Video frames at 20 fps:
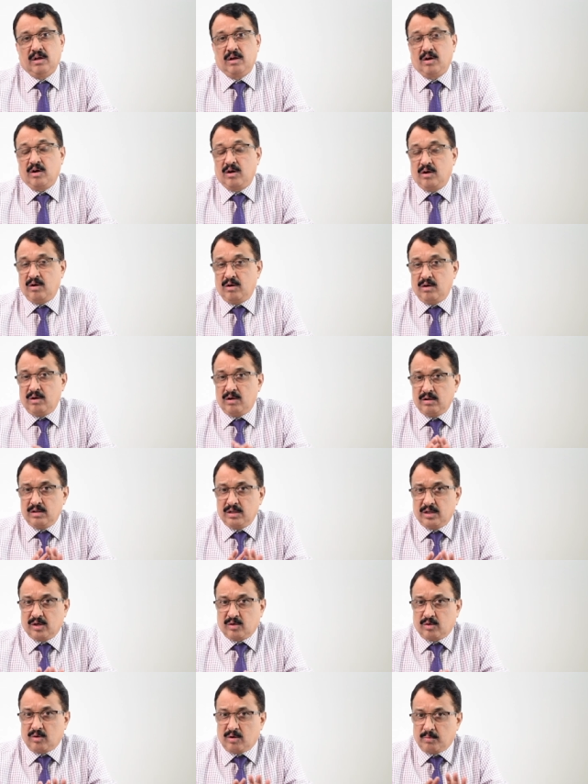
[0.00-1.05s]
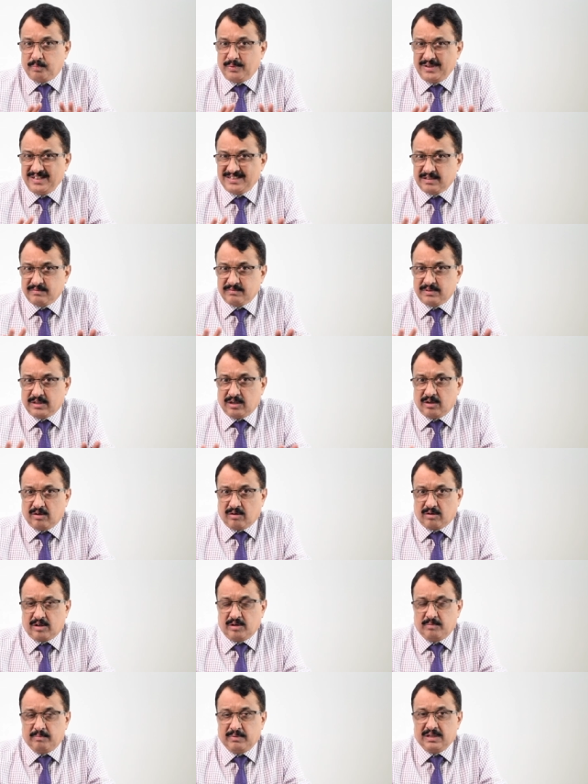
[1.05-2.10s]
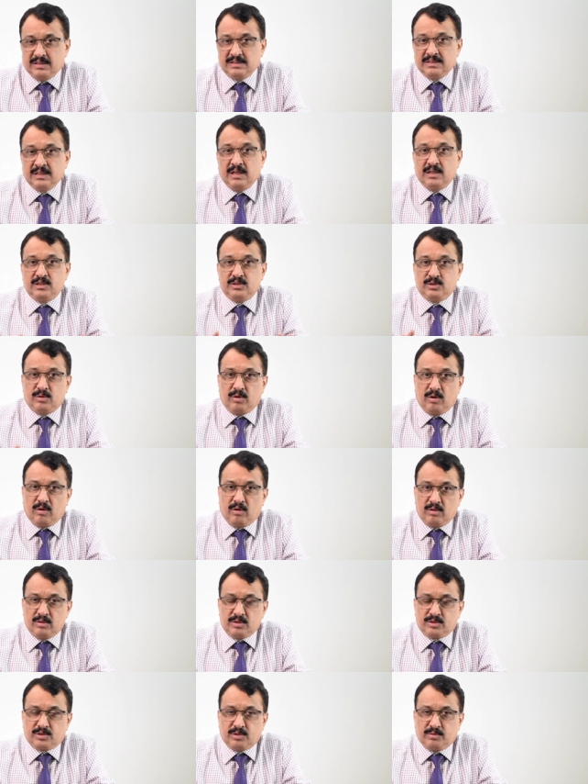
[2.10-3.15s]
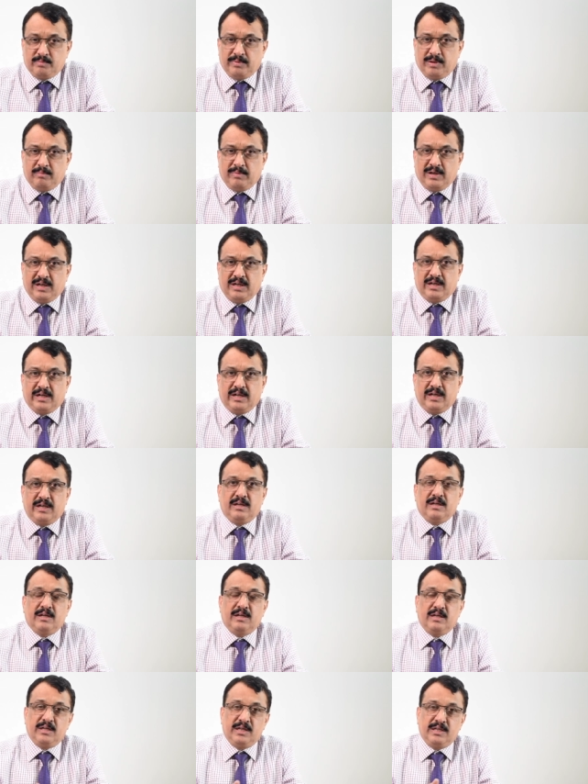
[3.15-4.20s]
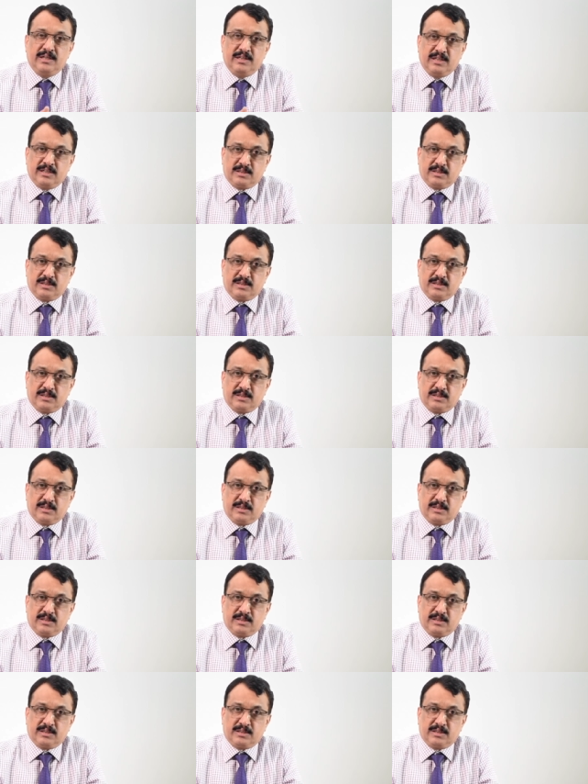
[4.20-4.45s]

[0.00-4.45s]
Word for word: All the copies of the document should also be maintained in this